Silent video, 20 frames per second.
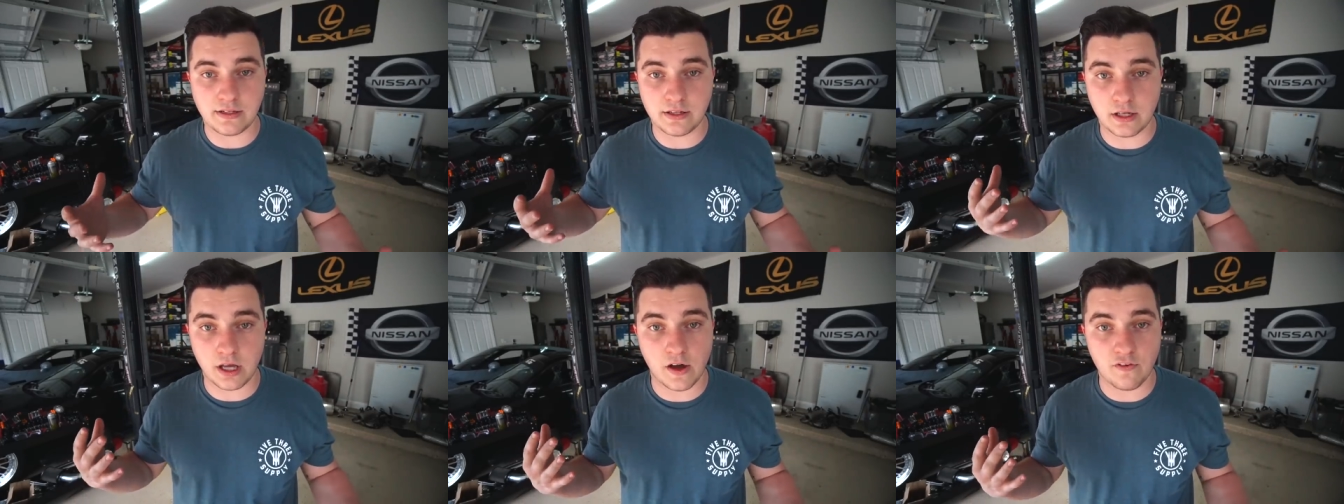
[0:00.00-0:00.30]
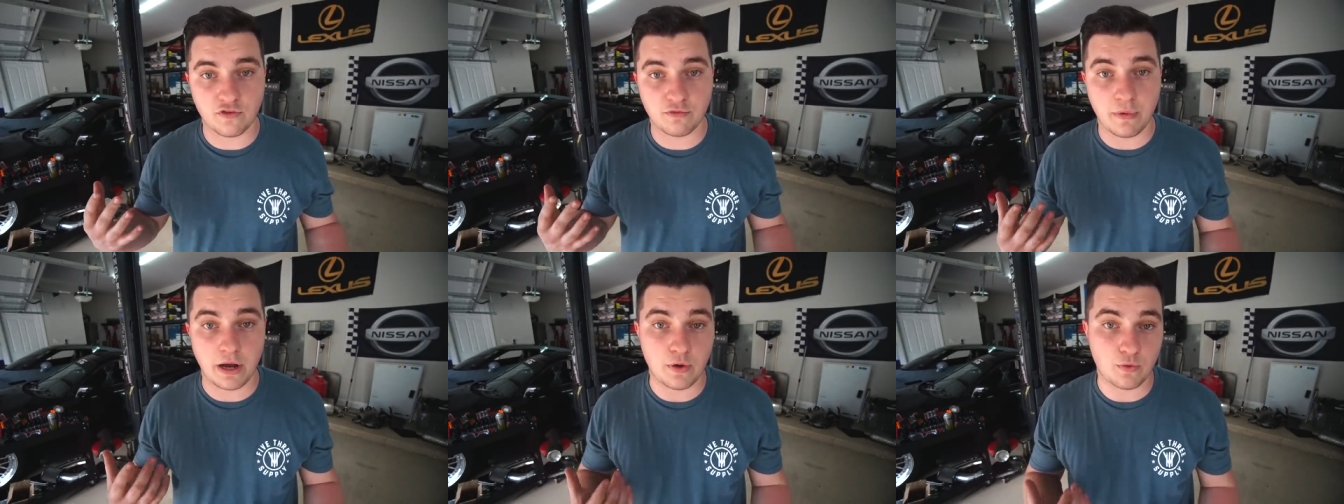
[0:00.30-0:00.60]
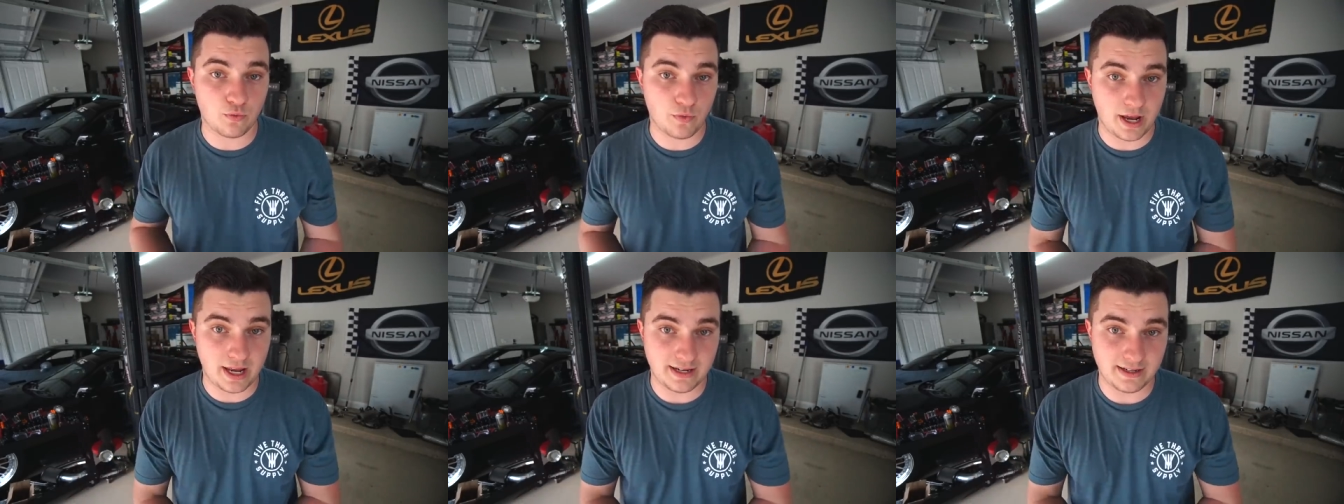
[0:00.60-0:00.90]
to cover my
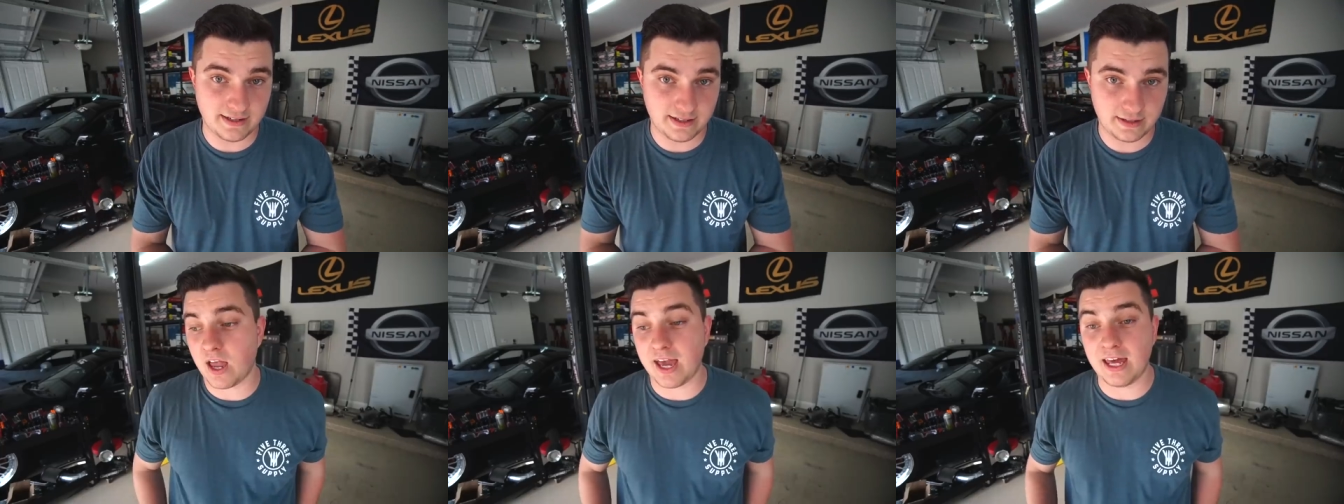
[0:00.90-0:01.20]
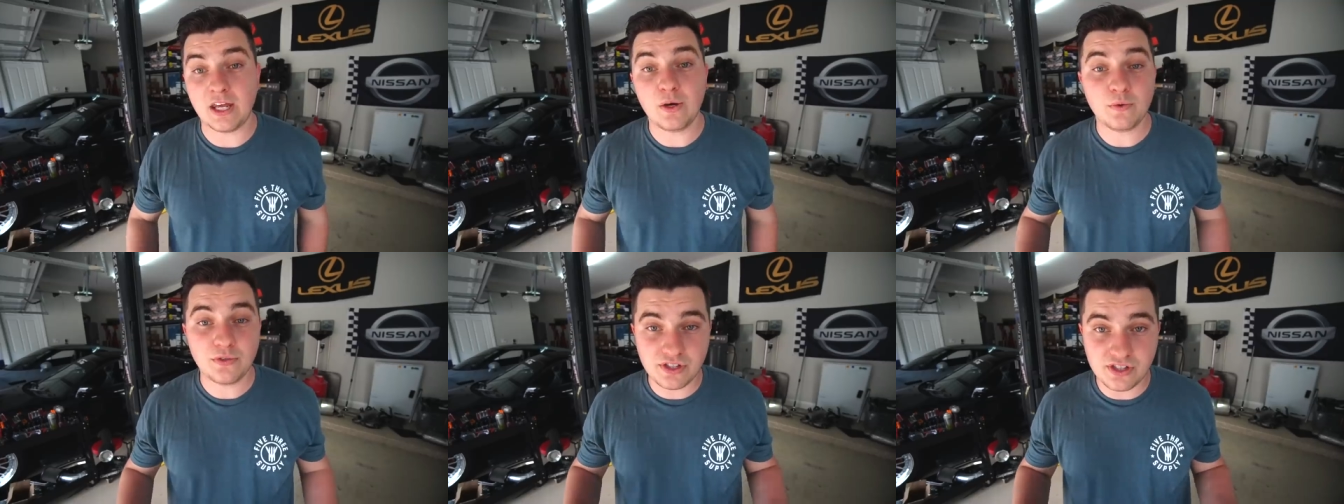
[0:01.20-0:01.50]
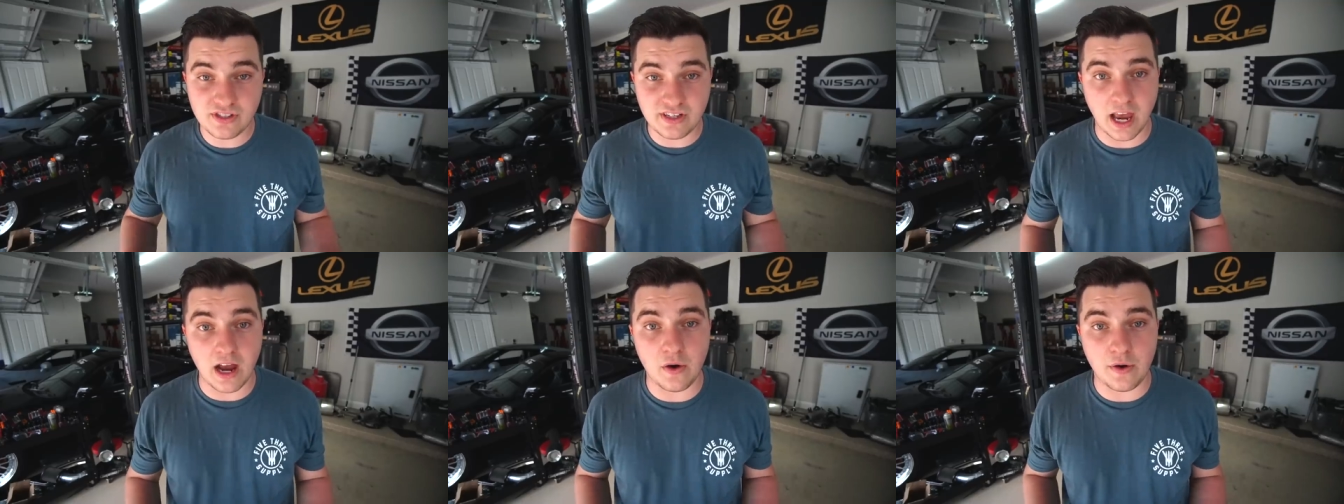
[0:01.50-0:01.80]
rent, and it was
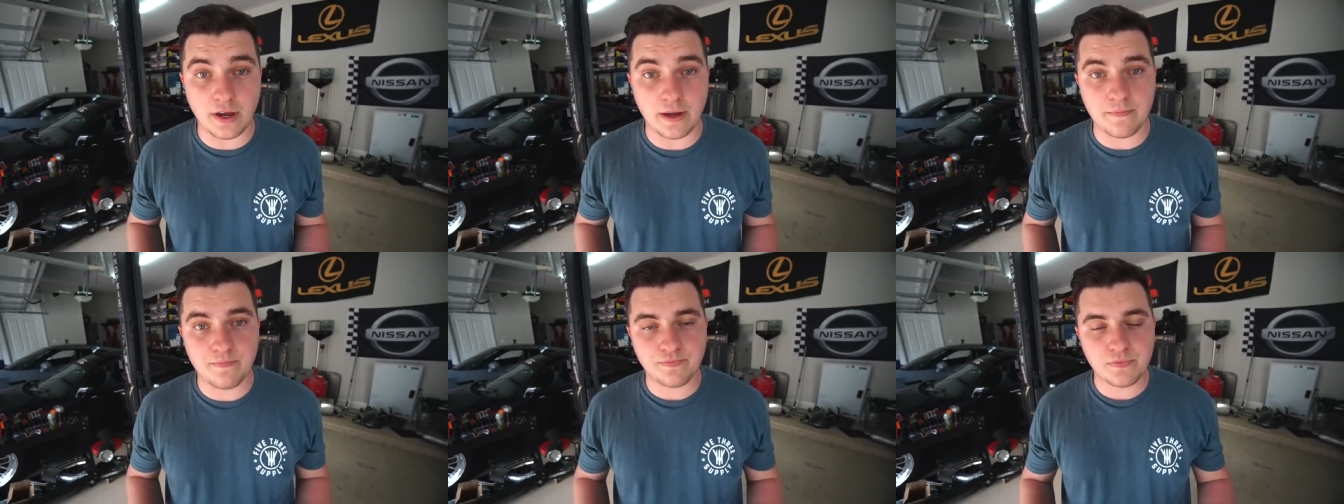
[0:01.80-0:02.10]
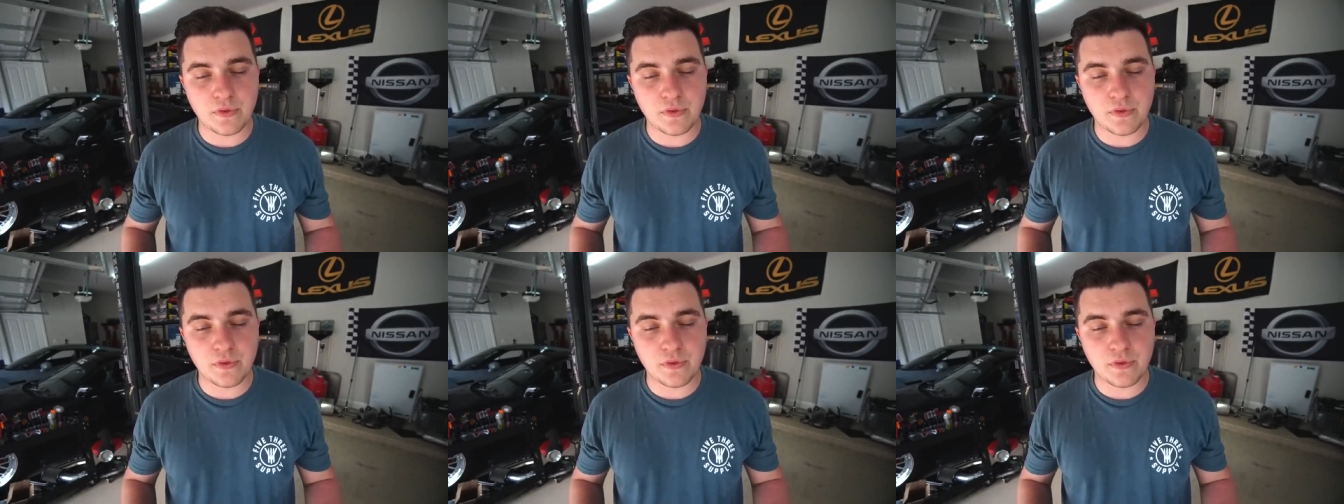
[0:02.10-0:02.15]
scary.